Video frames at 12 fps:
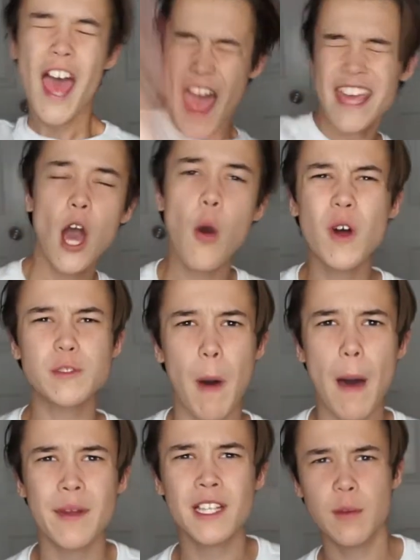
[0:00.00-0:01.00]
Hey yo, what's
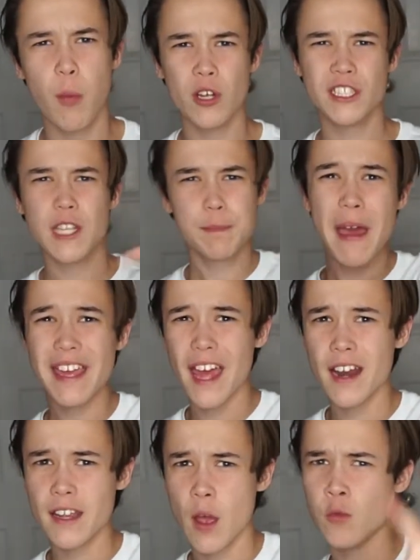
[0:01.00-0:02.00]
poppin'? It's your boy Chase back
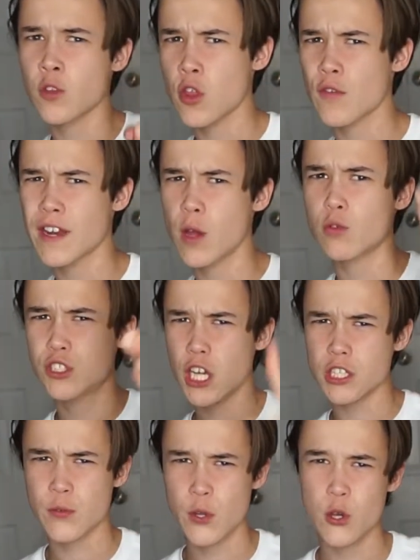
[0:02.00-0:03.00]
at it again with another video
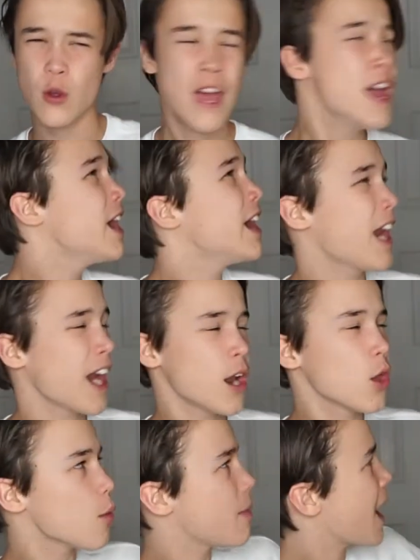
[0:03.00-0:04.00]
just for you. And I
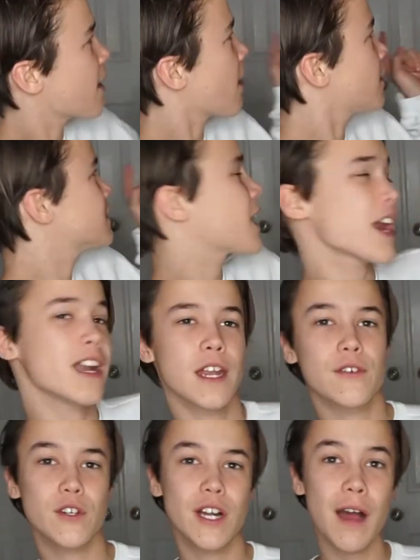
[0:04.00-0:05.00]
know the background's kind of
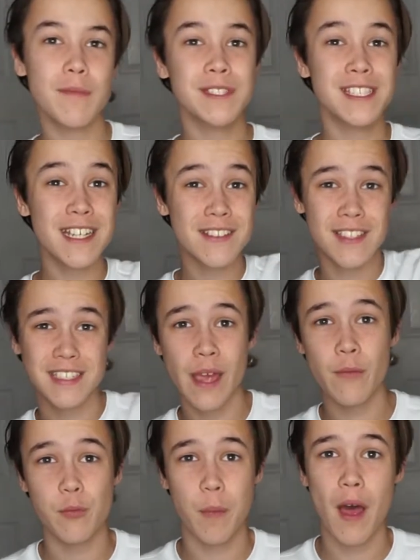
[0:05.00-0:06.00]
different. I've been sitting in the
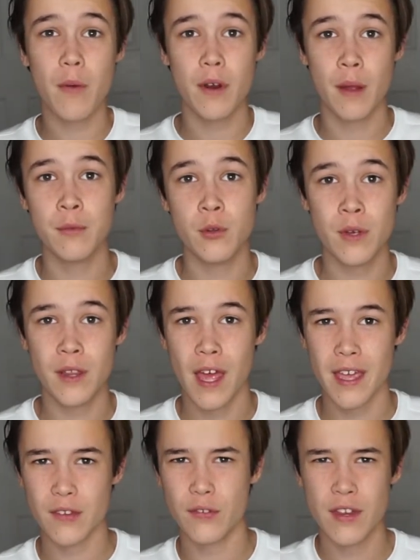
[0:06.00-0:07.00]
same spot when I'm doing
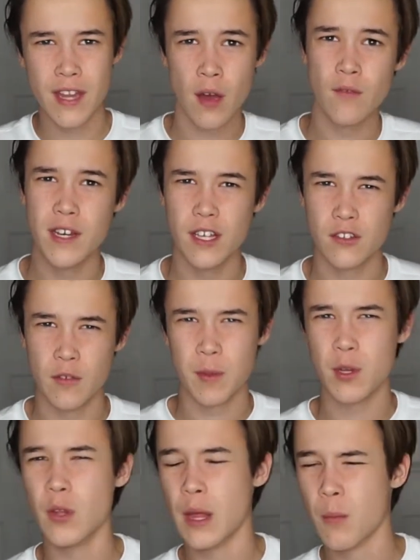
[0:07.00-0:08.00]
like sit down videos. I've been
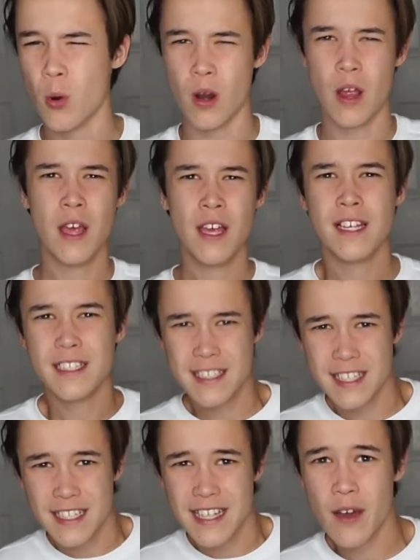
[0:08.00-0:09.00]
doing like more
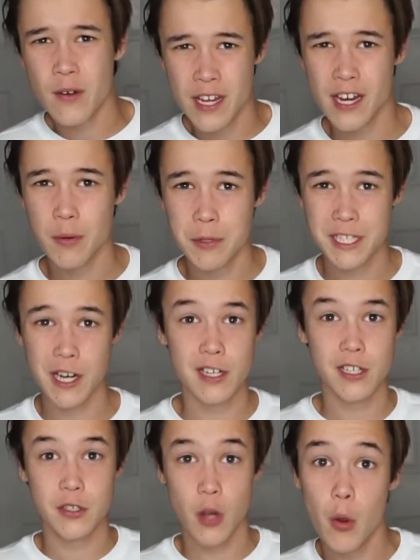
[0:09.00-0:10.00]
sit down here, which
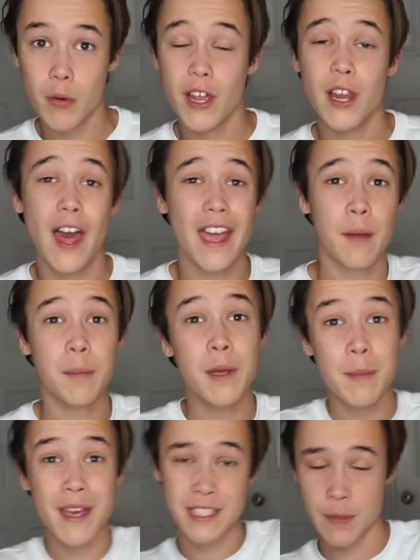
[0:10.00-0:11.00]
I don't really like. I'm
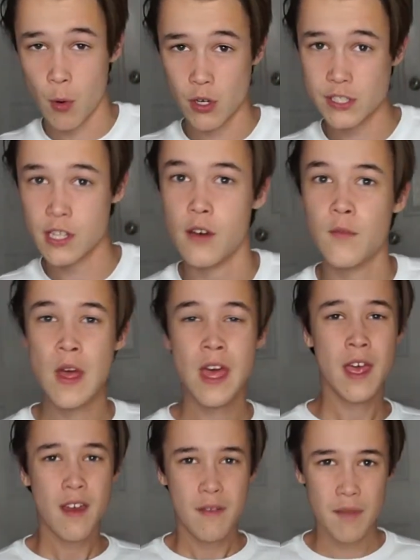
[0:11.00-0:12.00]
gonna make some more stuff.
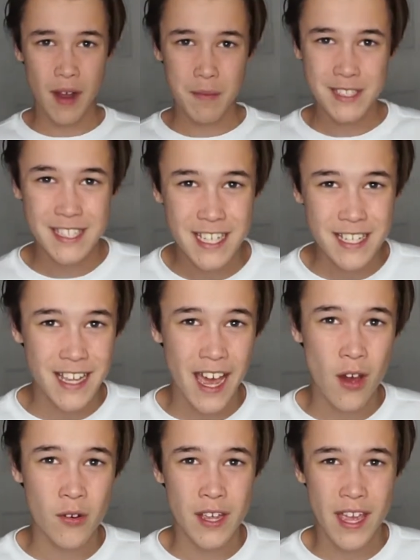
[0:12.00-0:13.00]
But I've been sitting
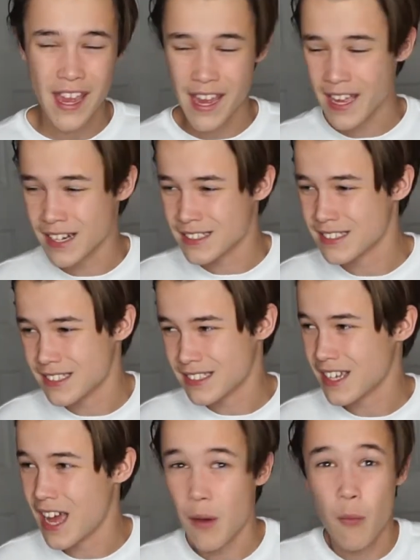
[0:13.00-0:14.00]
down and
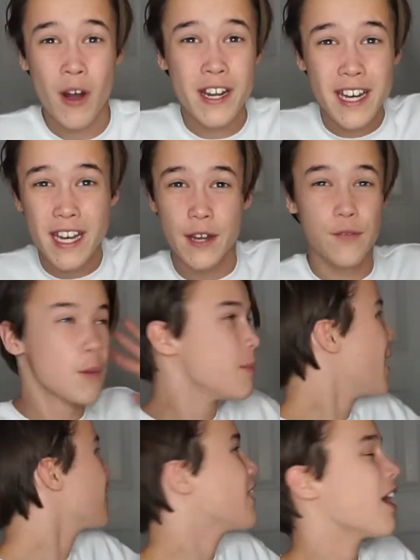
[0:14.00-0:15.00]
I wanted a different
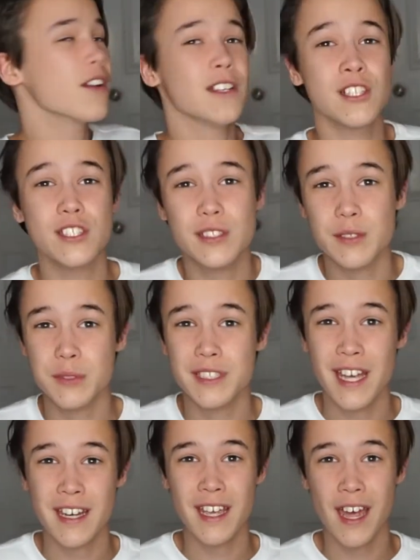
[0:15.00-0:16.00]
background. It just, it was
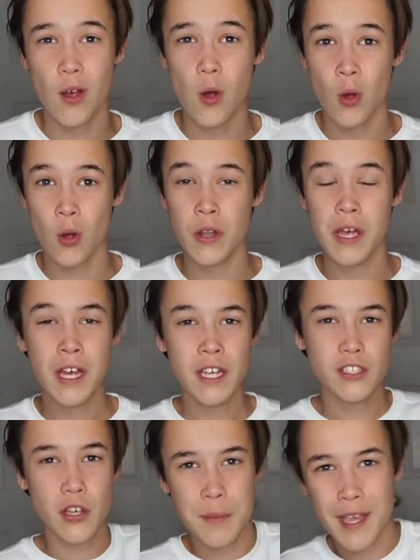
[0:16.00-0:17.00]
getting kind of old.
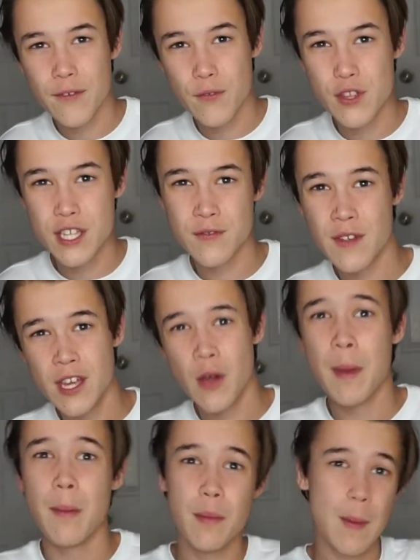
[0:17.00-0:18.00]
So I'm here for this video,
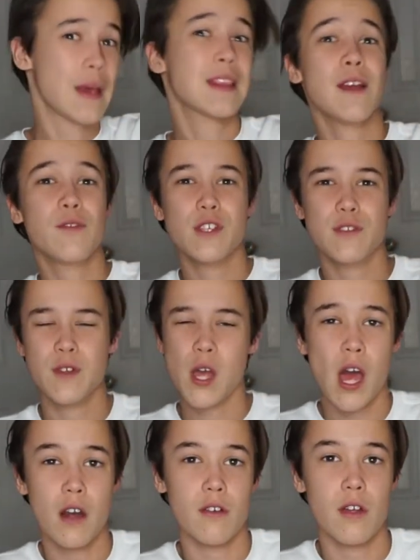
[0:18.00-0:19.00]
maybe back there for this video,
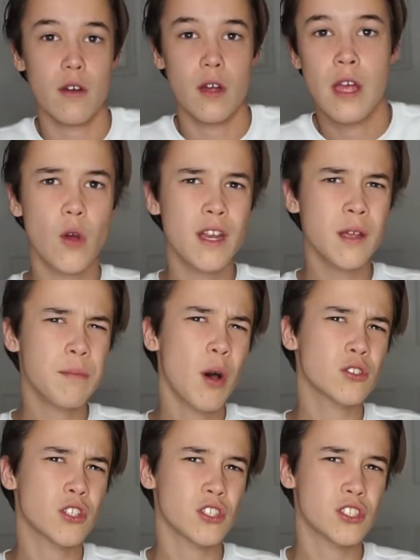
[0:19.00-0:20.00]
I don't know. So I didn't
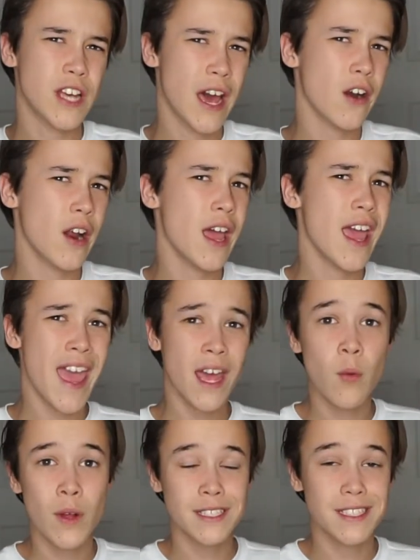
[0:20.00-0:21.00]
post on Saturday
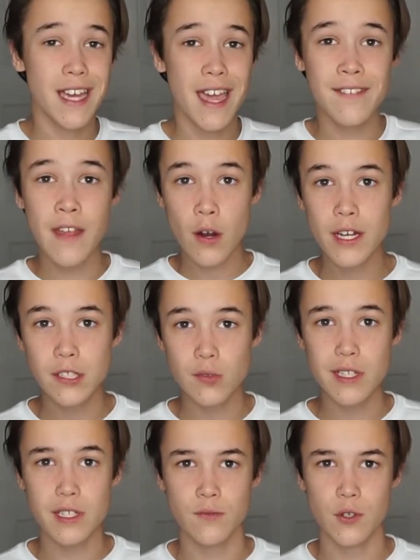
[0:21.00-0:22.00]
and Wednesday, and there is a
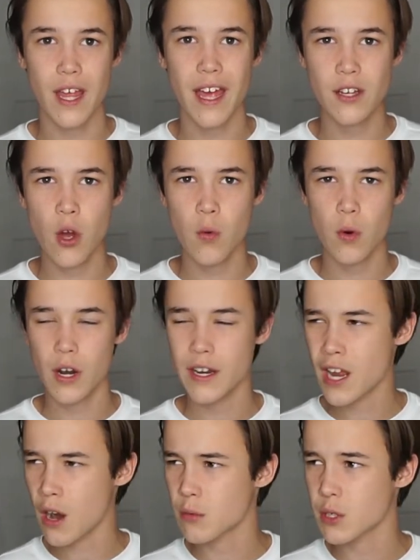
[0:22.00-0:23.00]
reason for that. Don't worry,
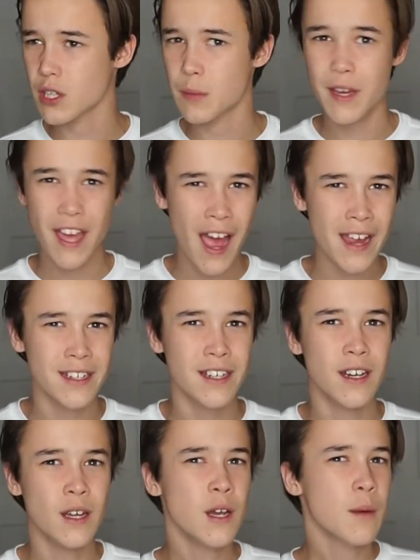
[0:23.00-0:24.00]
not really, but
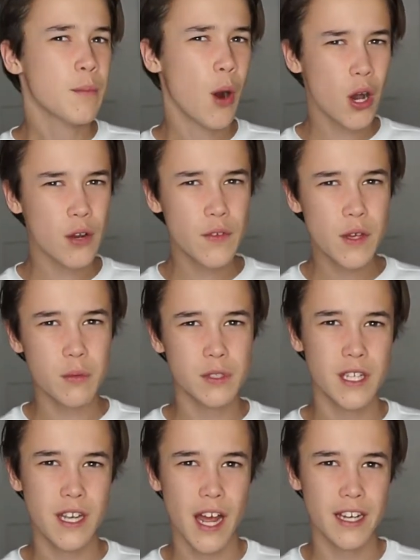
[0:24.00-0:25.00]
kinda. Part of it was
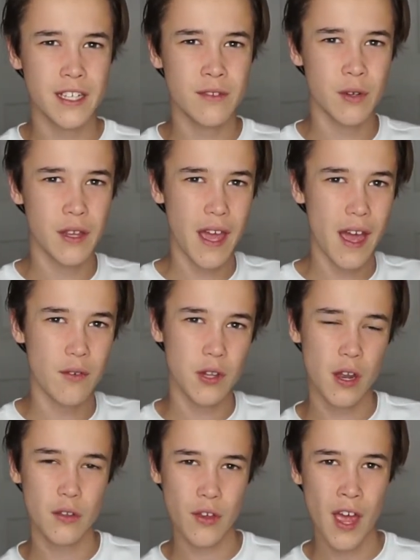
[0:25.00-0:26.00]
that I didn't really have a
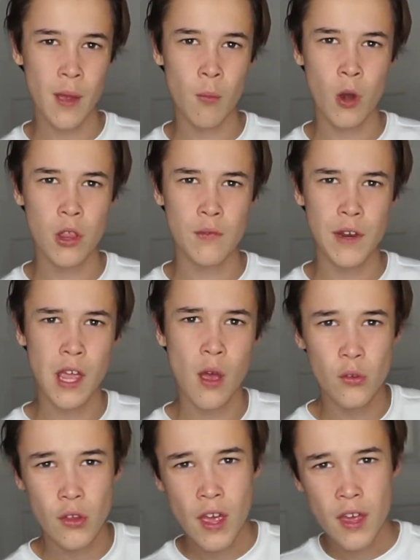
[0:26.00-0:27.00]
lot of time. One of the
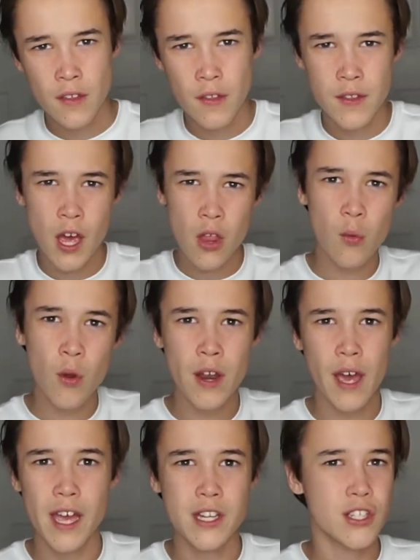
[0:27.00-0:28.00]
videos, and the other one,
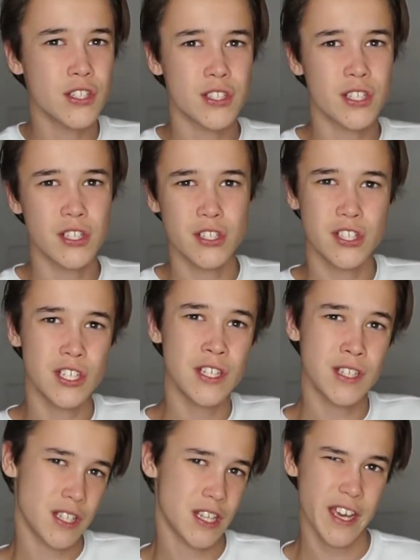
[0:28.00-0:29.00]
I just
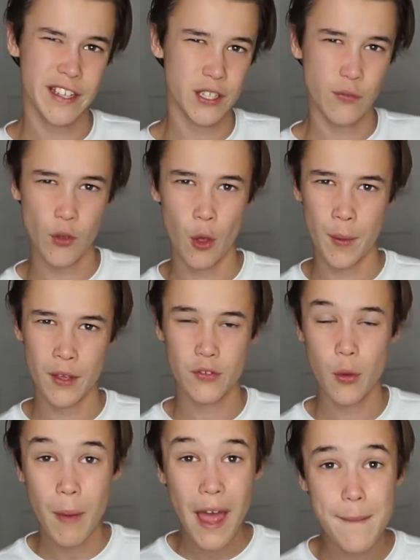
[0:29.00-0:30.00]
didn't get to filming.
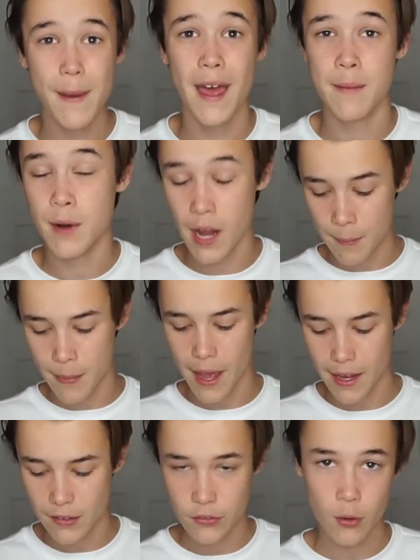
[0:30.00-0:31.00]
So my bad, but I'm
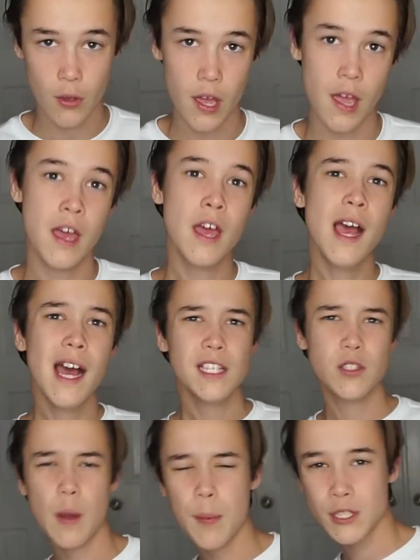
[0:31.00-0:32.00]
back, it's okay.
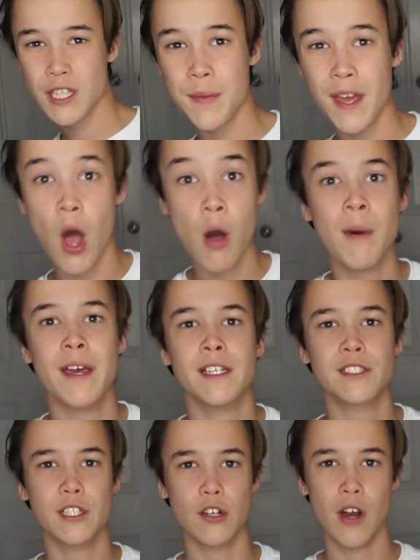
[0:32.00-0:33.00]
So I put something on my
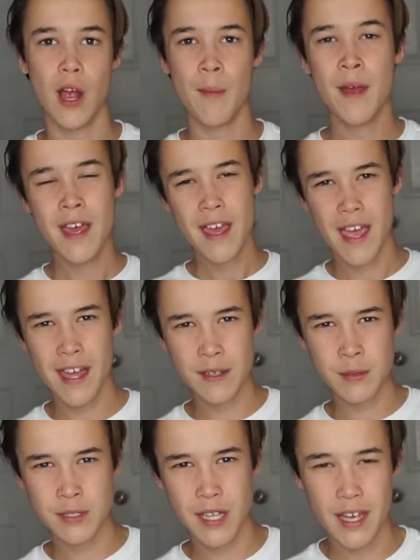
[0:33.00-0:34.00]
Instagram and
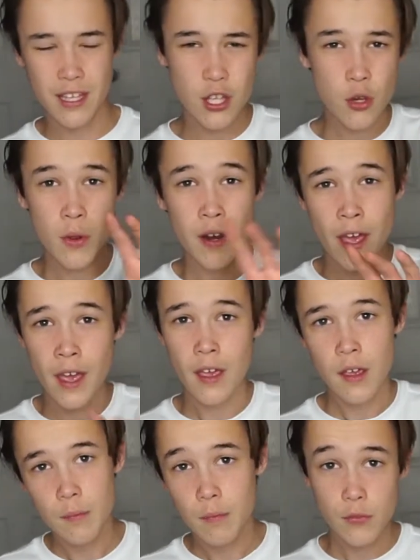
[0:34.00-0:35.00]
it was like
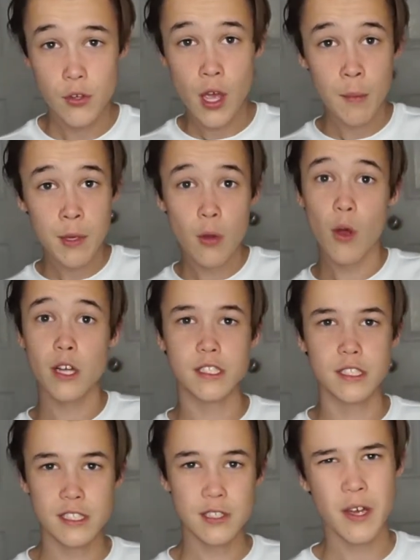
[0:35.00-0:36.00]
Q&A, DM me
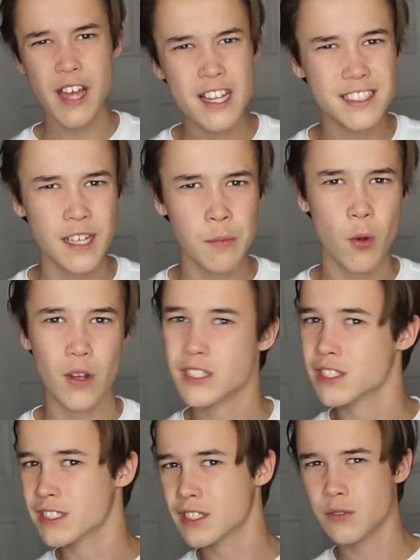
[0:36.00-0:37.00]
questions. So I got some
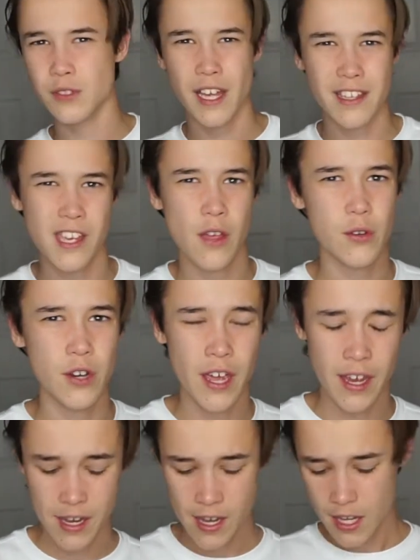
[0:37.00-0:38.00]
questions, this was like the other
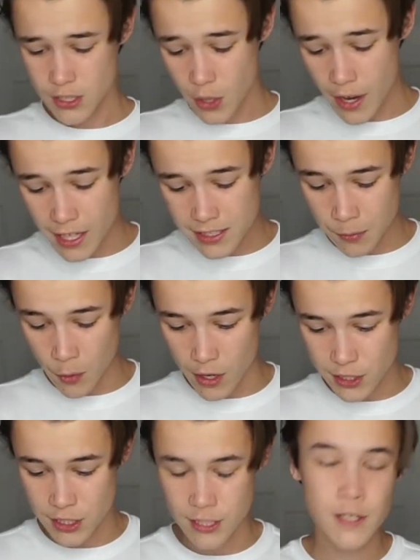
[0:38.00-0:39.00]
day. So I got some
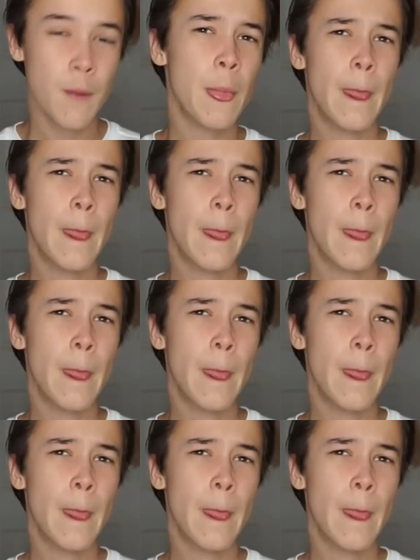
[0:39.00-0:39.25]
questions.